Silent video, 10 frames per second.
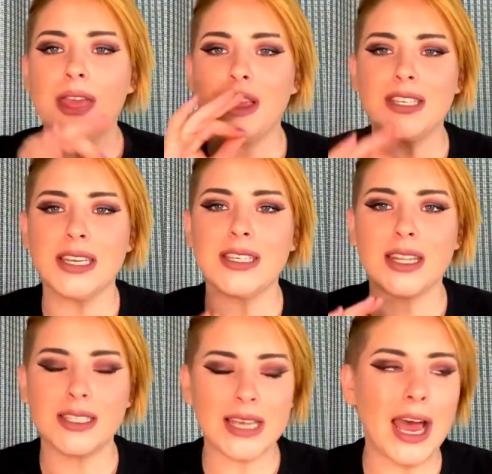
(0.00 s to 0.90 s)
This is
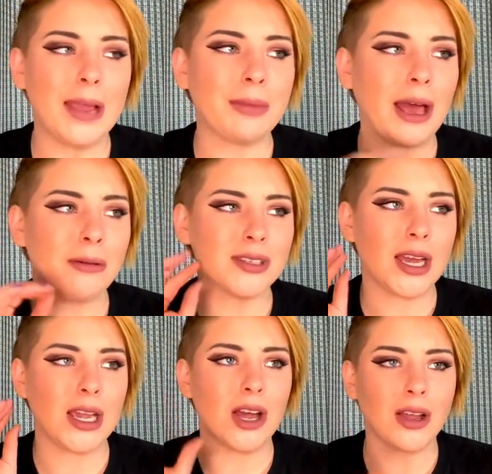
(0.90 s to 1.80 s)
the time that I was
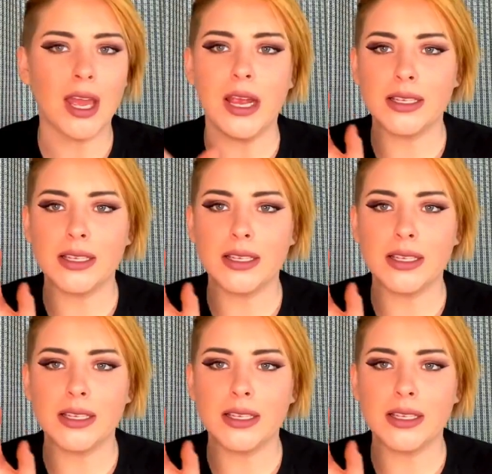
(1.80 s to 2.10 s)
like, okay,